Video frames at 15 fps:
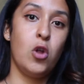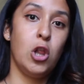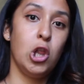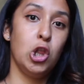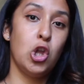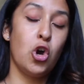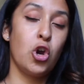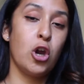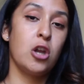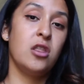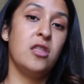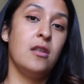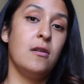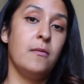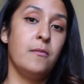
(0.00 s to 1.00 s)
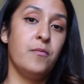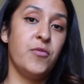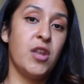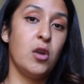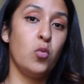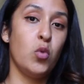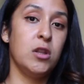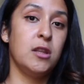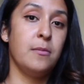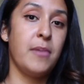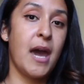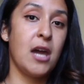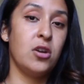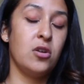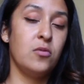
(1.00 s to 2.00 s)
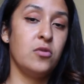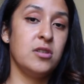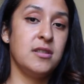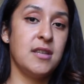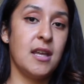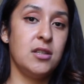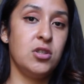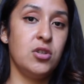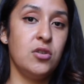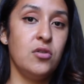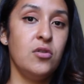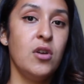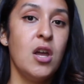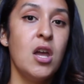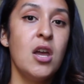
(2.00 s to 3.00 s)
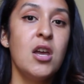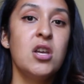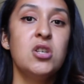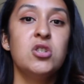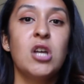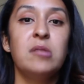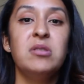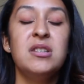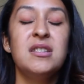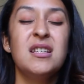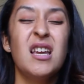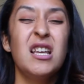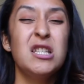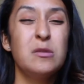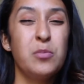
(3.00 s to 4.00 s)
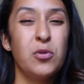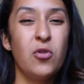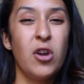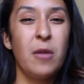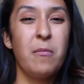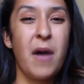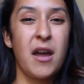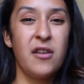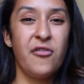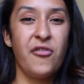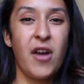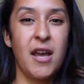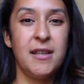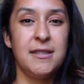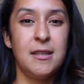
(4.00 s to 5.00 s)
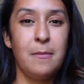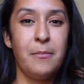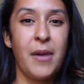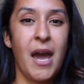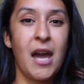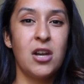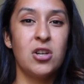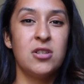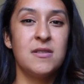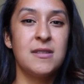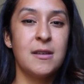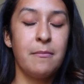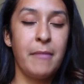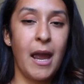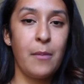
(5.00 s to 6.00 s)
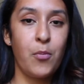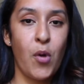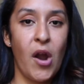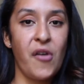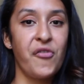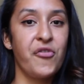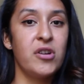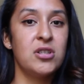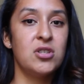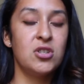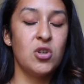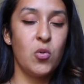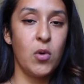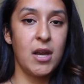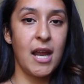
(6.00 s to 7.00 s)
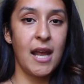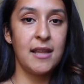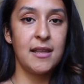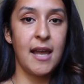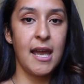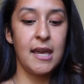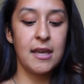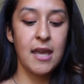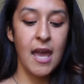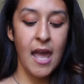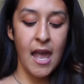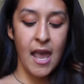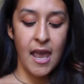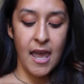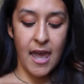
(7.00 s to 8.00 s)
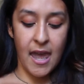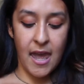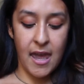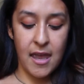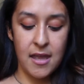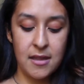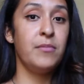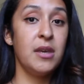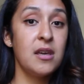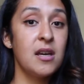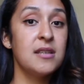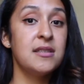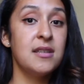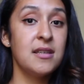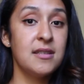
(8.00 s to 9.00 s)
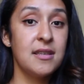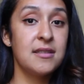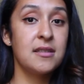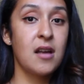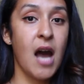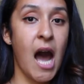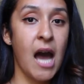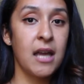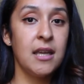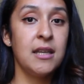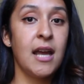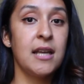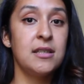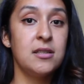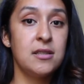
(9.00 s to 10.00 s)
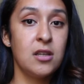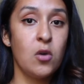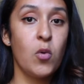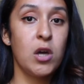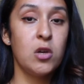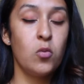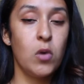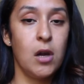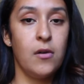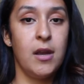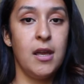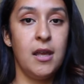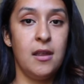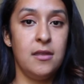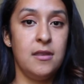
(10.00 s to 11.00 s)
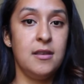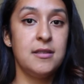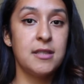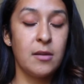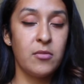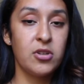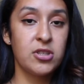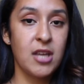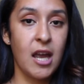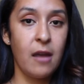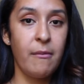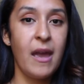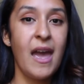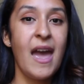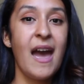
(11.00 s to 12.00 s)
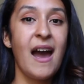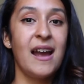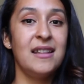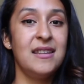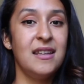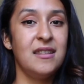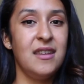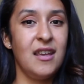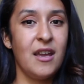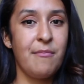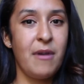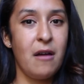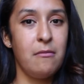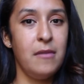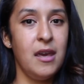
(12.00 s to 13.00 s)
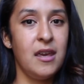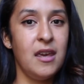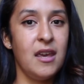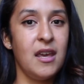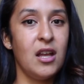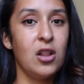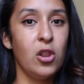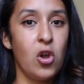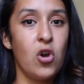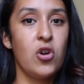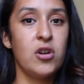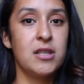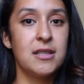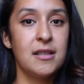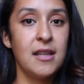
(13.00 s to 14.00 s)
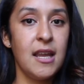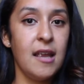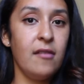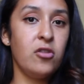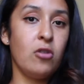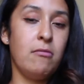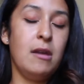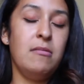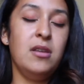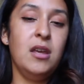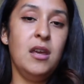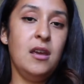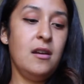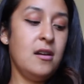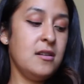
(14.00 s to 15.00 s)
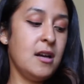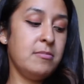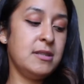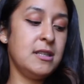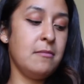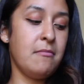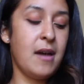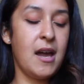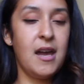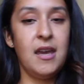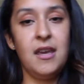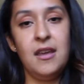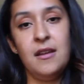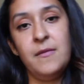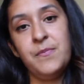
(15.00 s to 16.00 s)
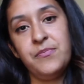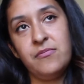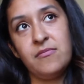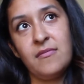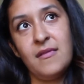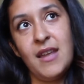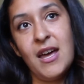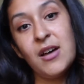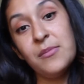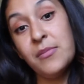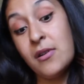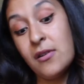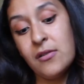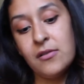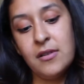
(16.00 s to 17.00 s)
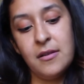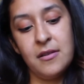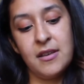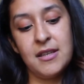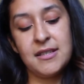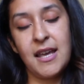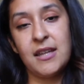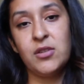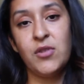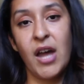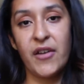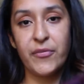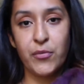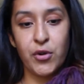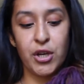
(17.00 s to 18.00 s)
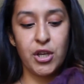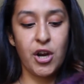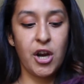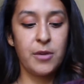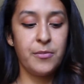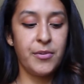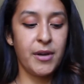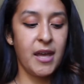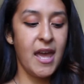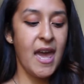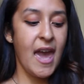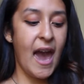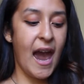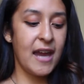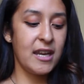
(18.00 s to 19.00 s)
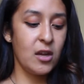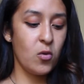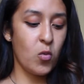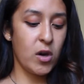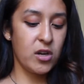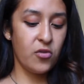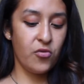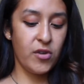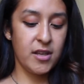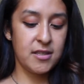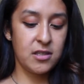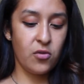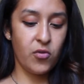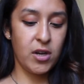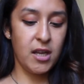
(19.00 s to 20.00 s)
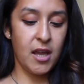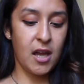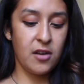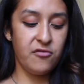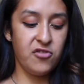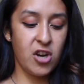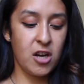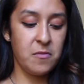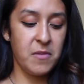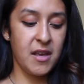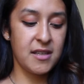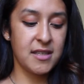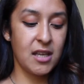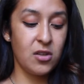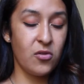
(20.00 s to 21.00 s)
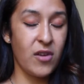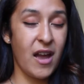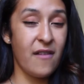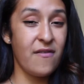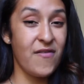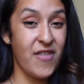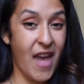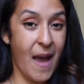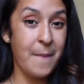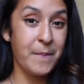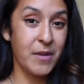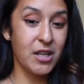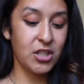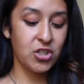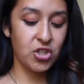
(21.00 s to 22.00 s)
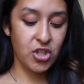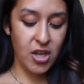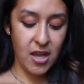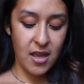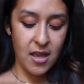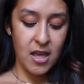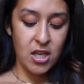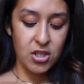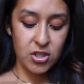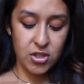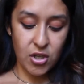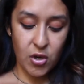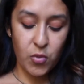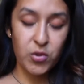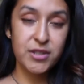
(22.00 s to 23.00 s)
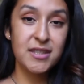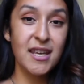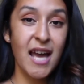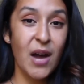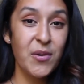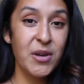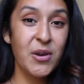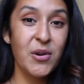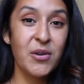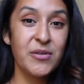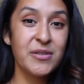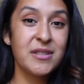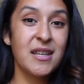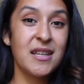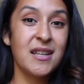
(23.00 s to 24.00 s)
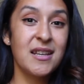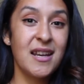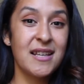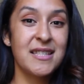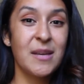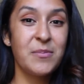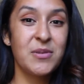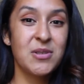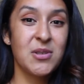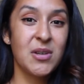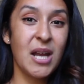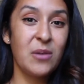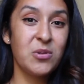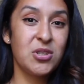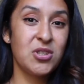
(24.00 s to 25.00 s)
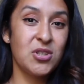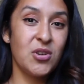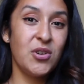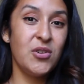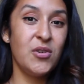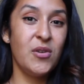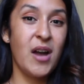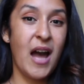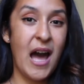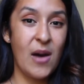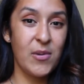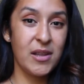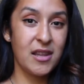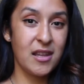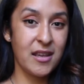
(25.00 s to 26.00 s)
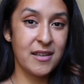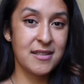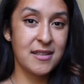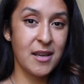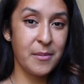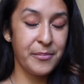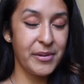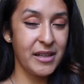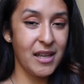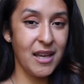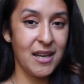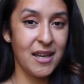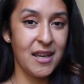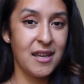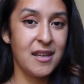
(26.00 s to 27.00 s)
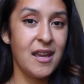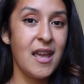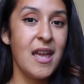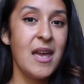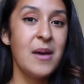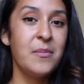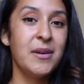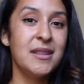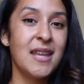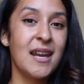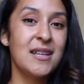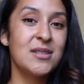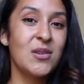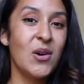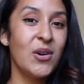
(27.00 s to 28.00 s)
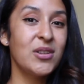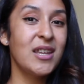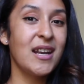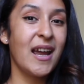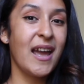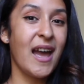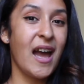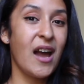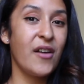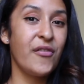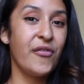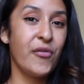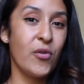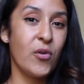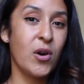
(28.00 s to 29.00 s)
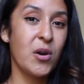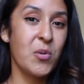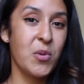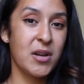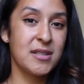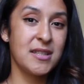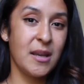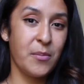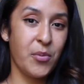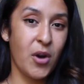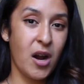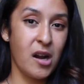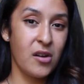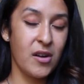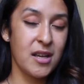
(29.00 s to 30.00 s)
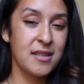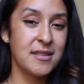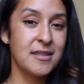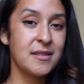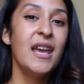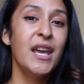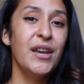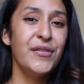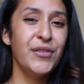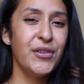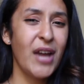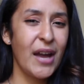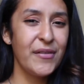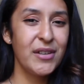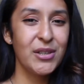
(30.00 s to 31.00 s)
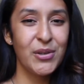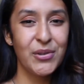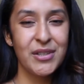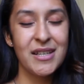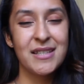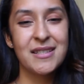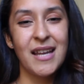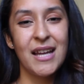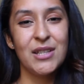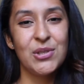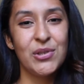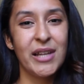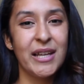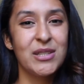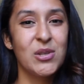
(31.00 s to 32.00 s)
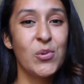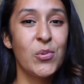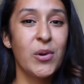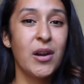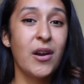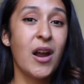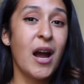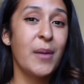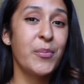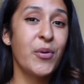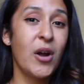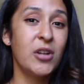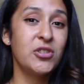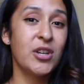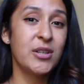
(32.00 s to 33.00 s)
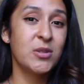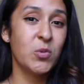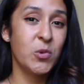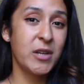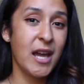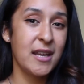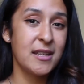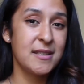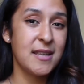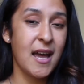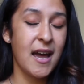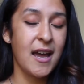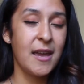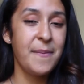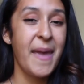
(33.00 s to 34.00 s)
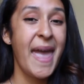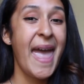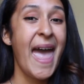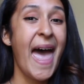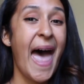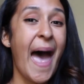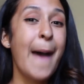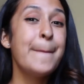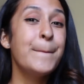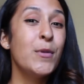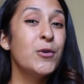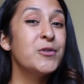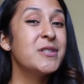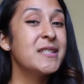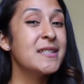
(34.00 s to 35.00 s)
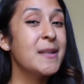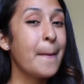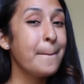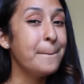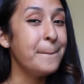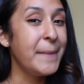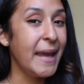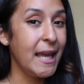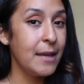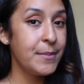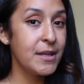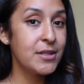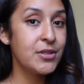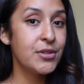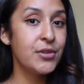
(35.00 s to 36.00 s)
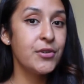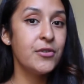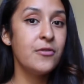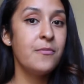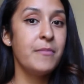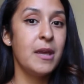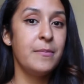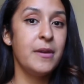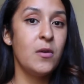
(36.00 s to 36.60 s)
longer than what the pattern said to. So I'm just exploring modifying some patterns to my preference, to what I like. And because this is cotton, I still want to wear it in the summertime. I did think about making it longer sleeved, or maybe up to my elbow because I do have more yarn, but I didn't want to risk running out of yarn because I don't have that much. So we'll see how it goes. In the next episode, I will show you how it looks completed. But that is all that I have for works in progress. If you haven't noticed, I do like to work on projects one at a time. At most, maybe two, maybe